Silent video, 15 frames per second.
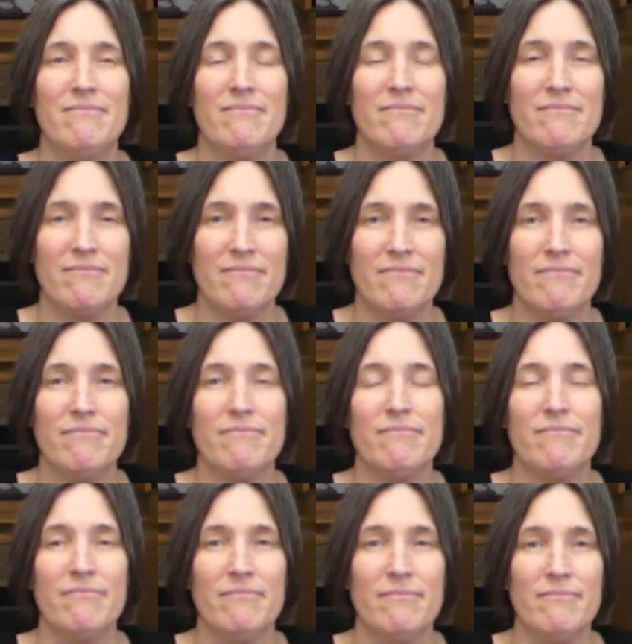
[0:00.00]

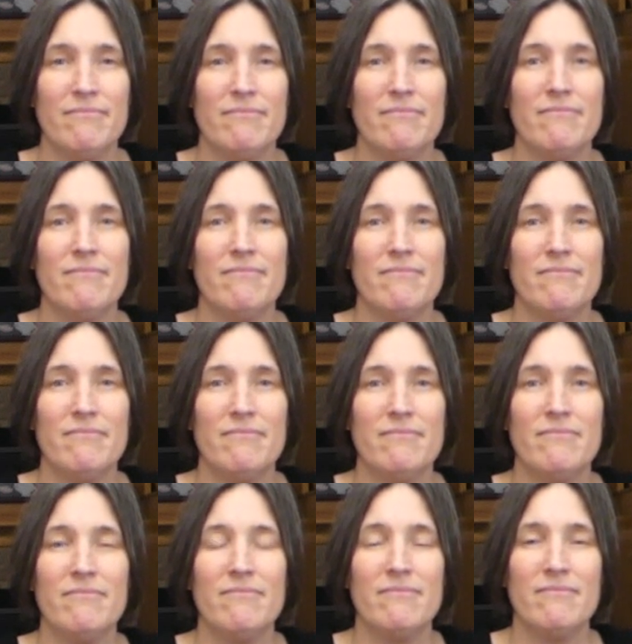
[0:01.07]

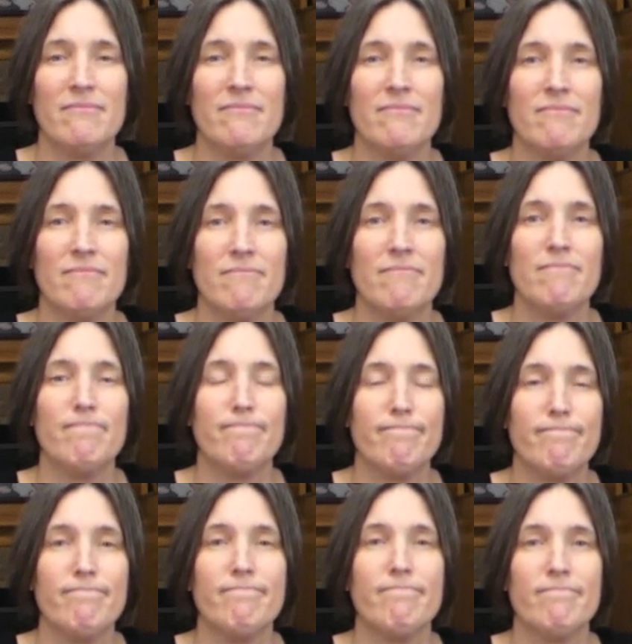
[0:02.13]

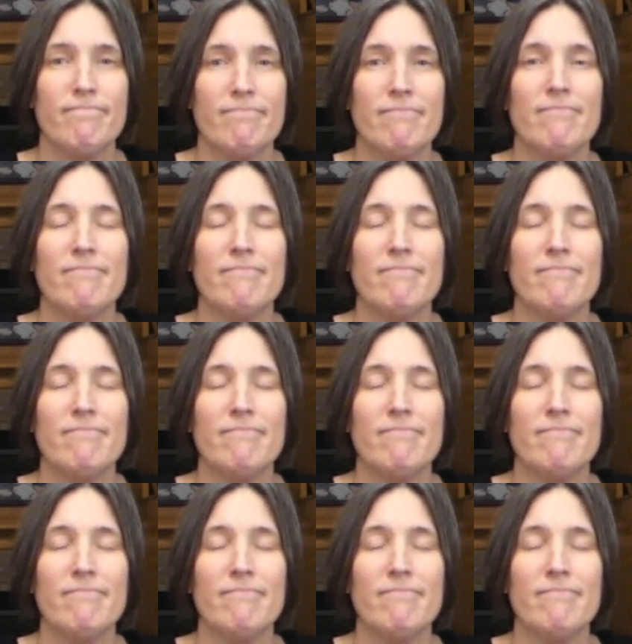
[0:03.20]
[no speech]